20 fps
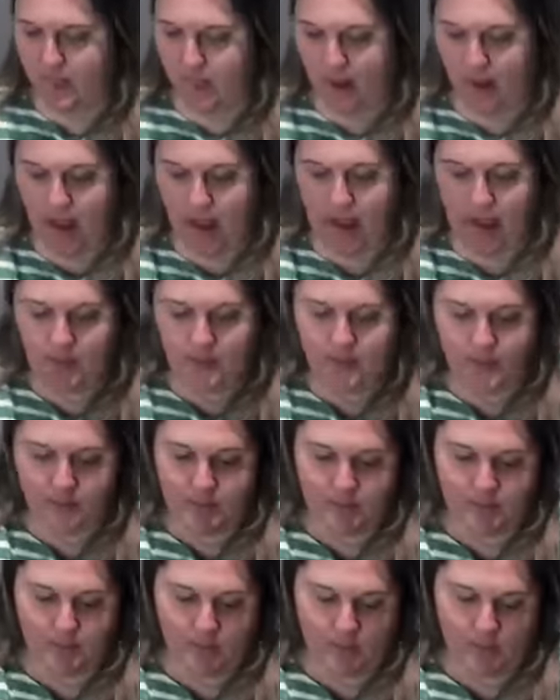Okay,
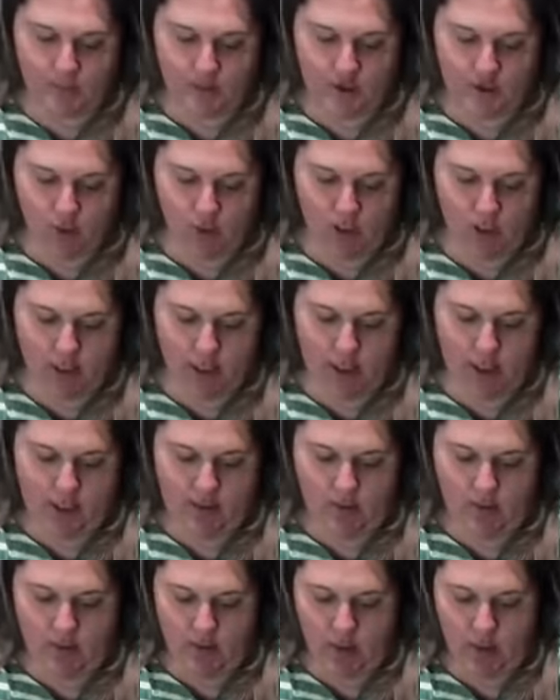so we're gonna
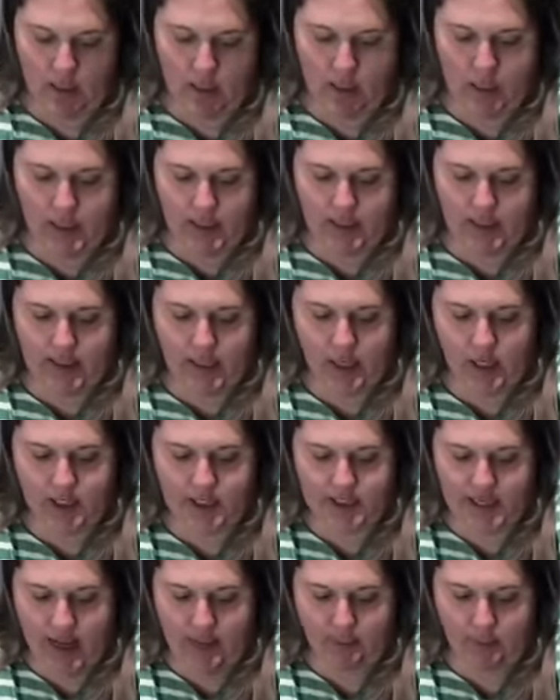get our
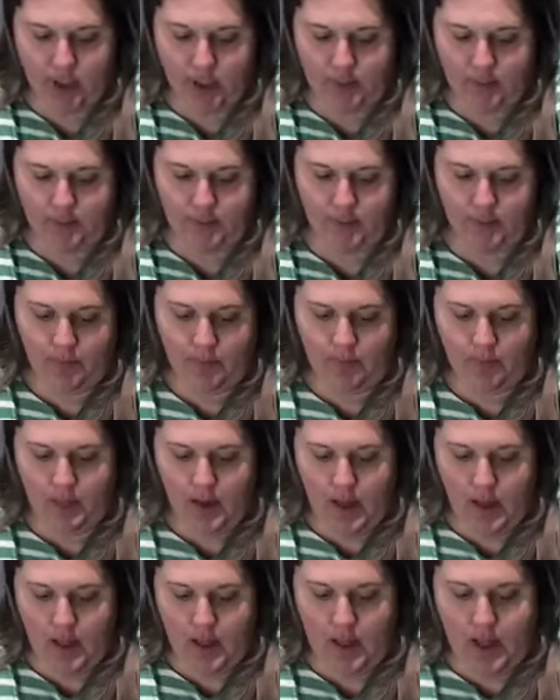stapler,
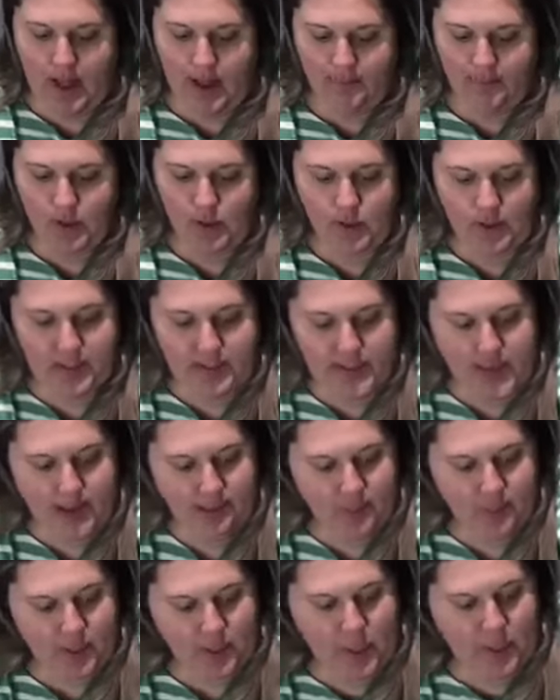heavy duty
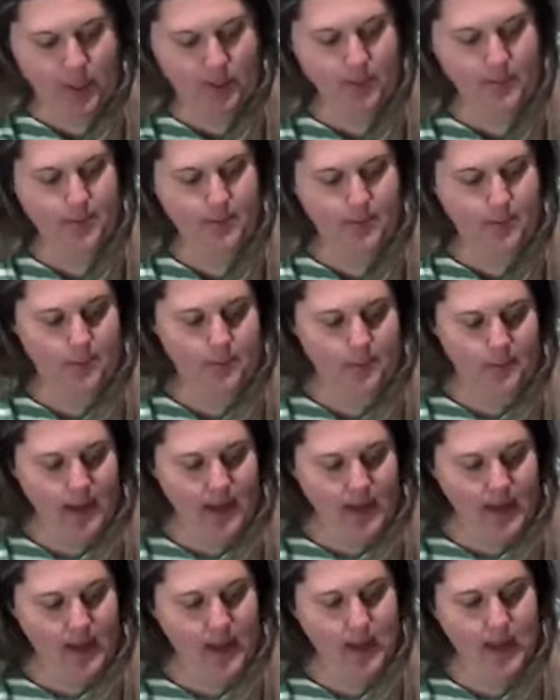stapler here,
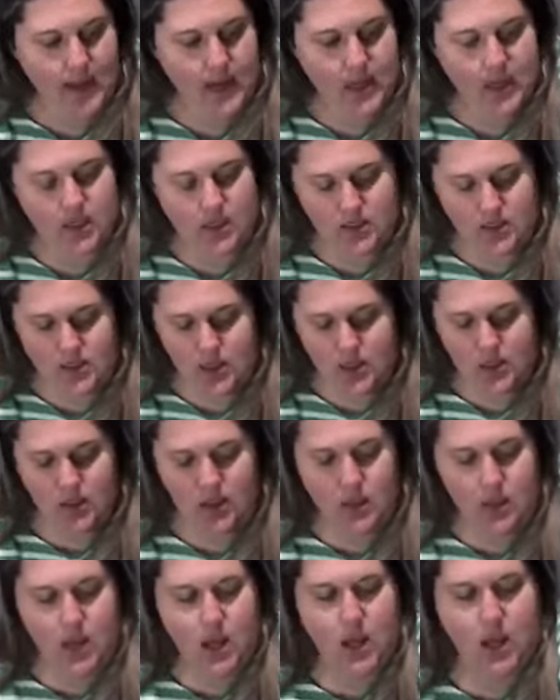and
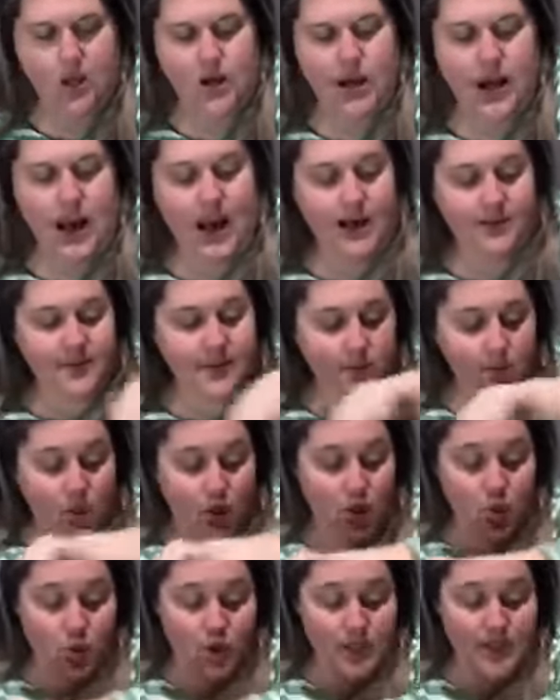okay, I have some
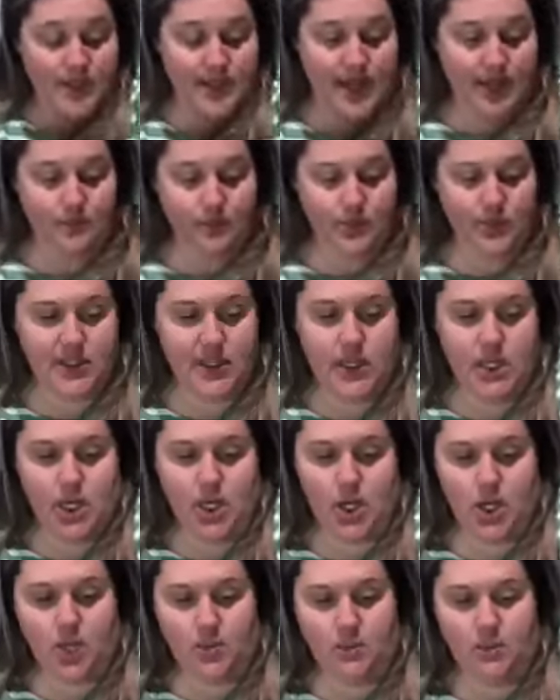short staples in
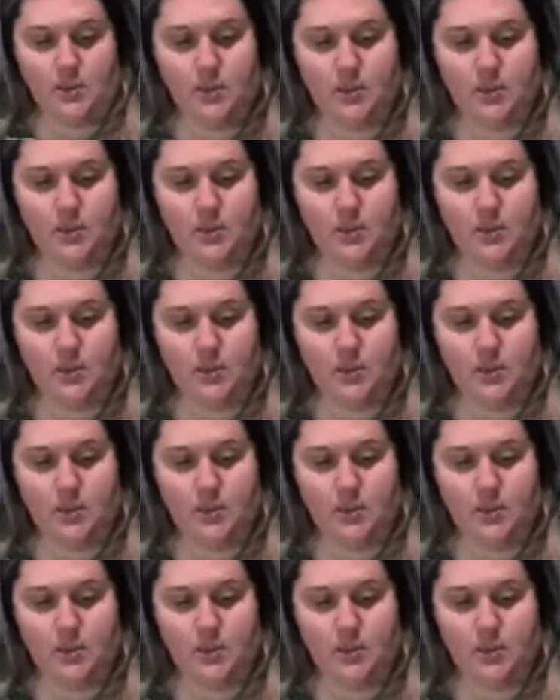here,